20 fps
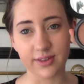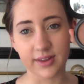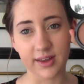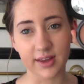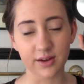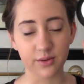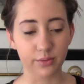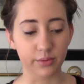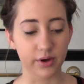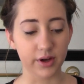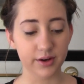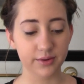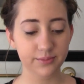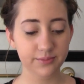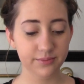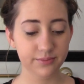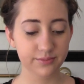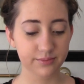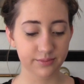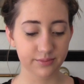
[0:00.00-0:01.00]
think it
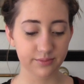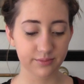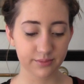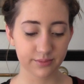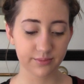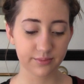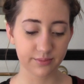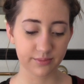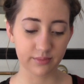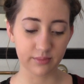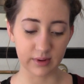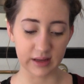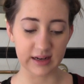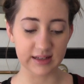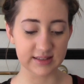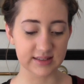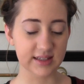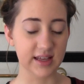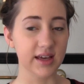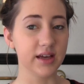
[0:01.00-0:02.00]
would, but
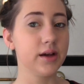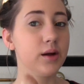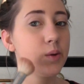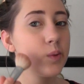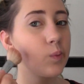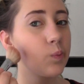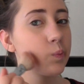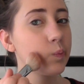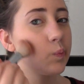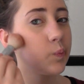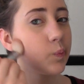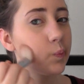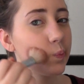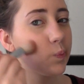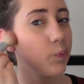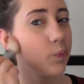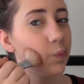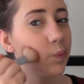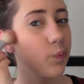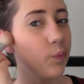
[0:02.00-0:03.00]
it's like
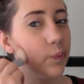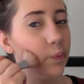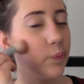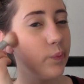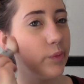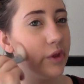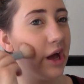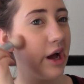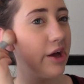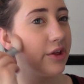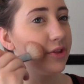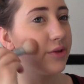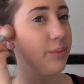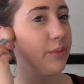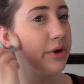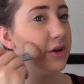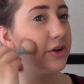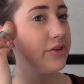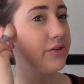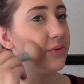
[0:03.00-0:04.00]
not
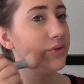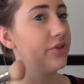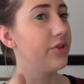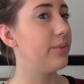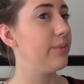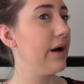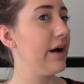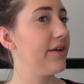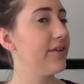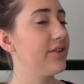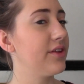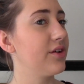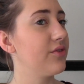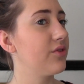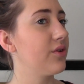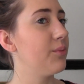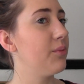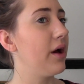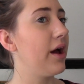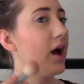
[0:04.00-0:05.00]
the best thing
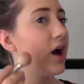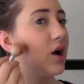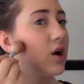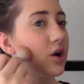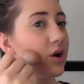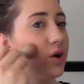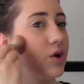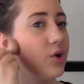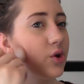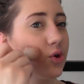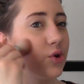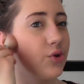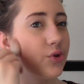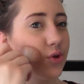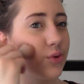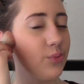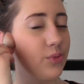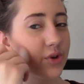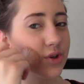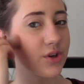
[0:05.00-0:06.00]
from MAC.
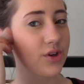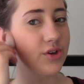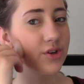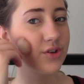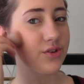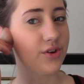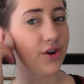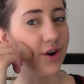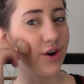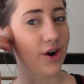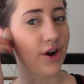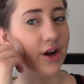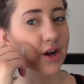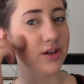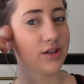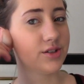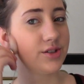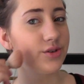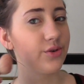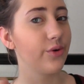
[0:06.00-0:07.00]
So I'm just going to start
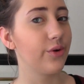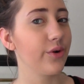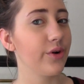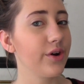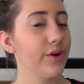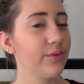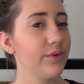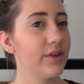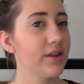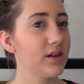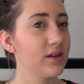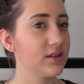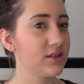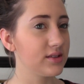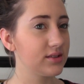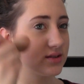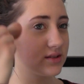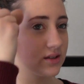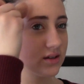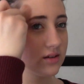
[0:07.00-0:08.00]
contouring with it
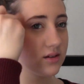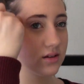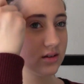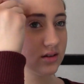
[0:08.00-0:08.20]
just